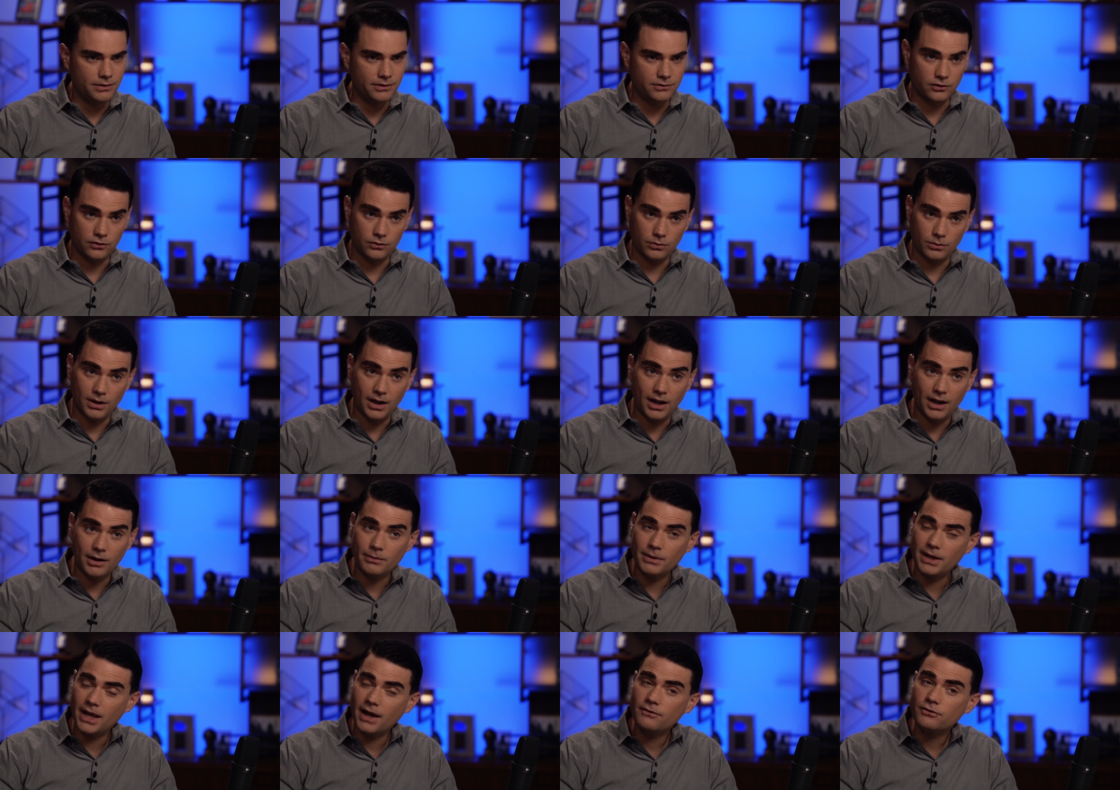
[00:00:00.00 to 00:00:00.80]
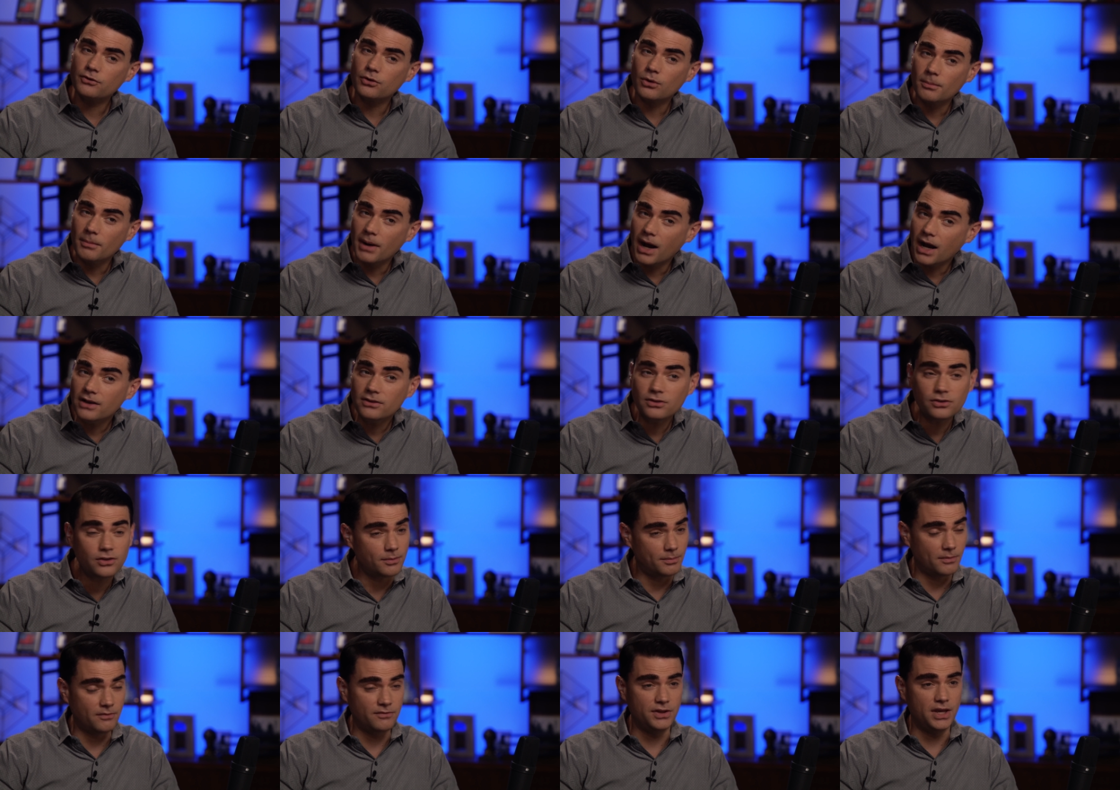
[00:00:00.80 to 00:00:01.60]
which is why we have to
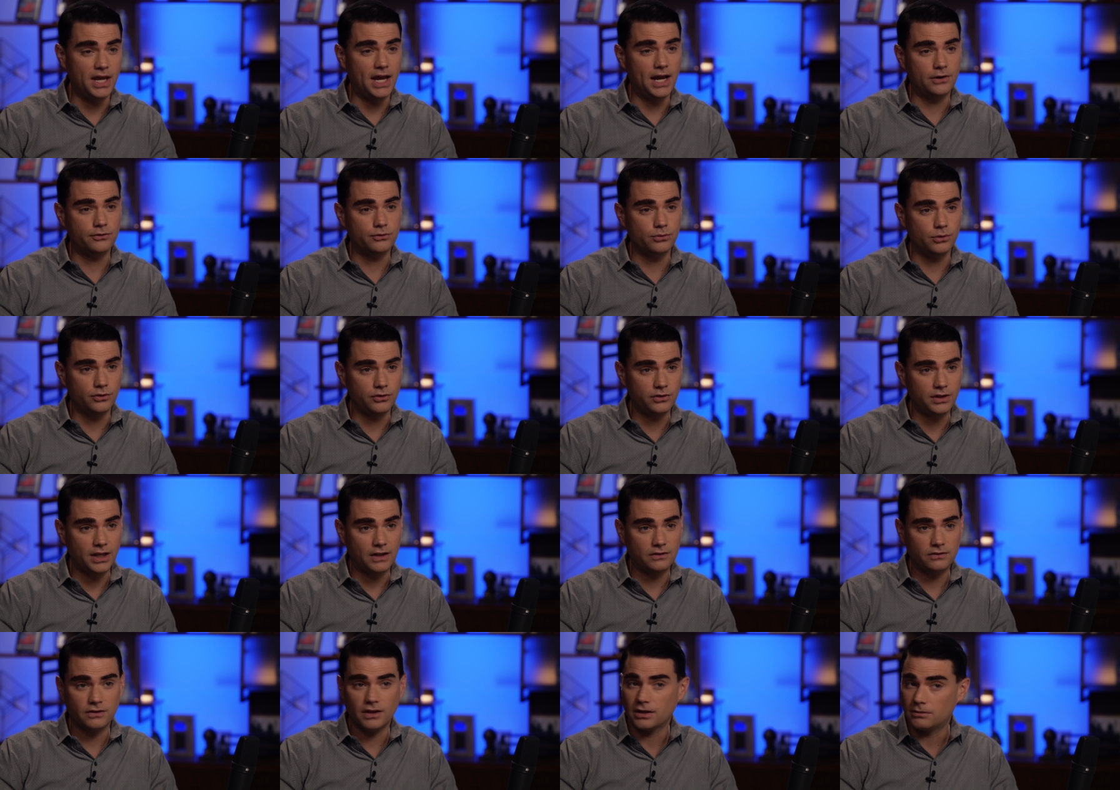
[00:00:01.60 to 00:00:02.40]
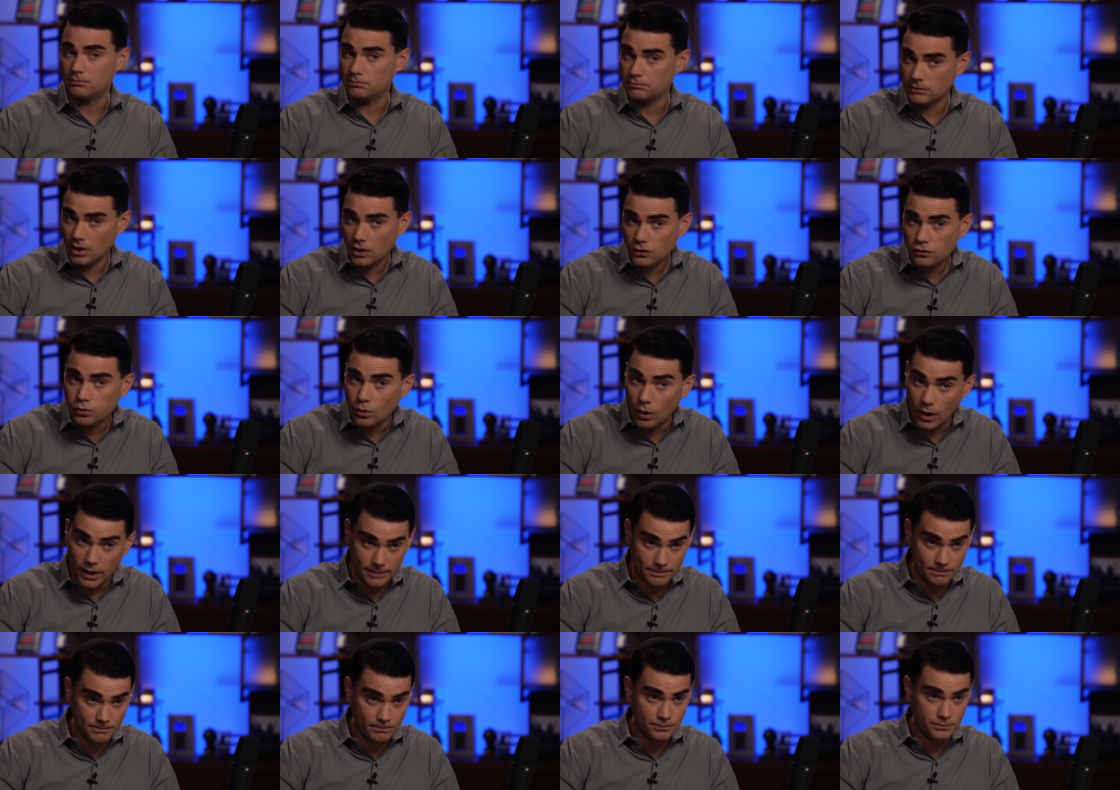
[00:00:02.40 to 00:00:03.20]
remind them of the actual stats, like this
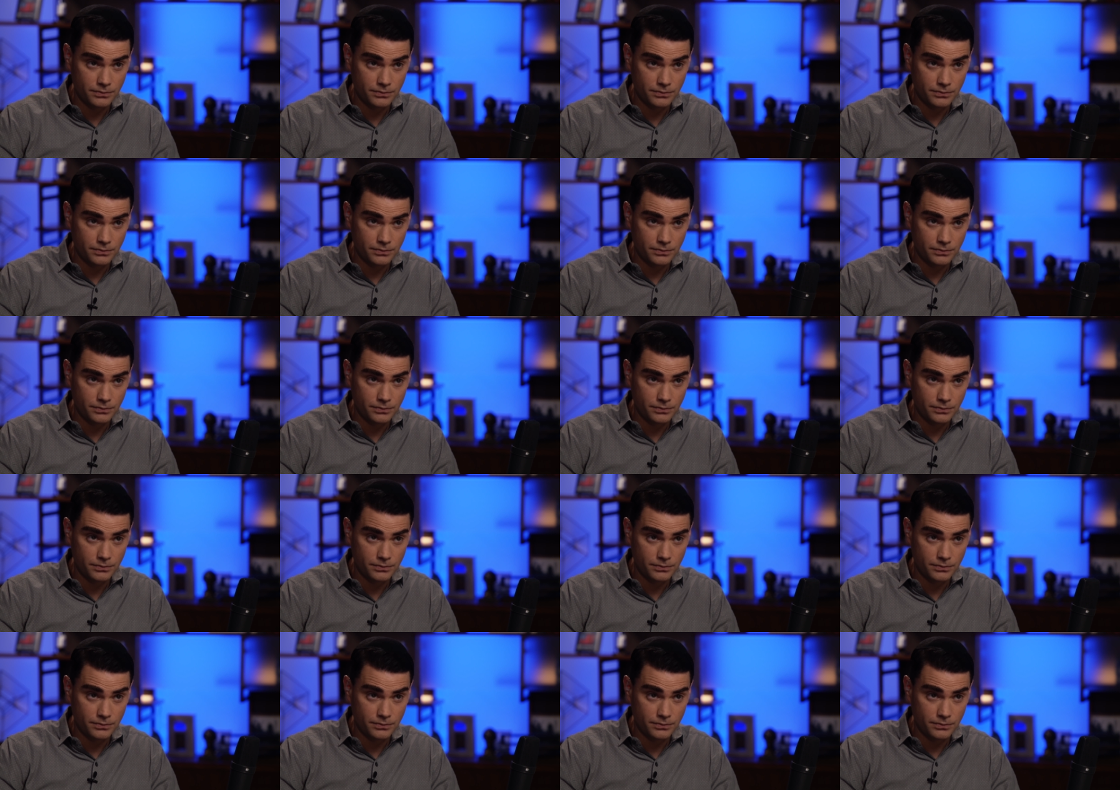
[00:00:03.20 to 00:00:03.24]
one.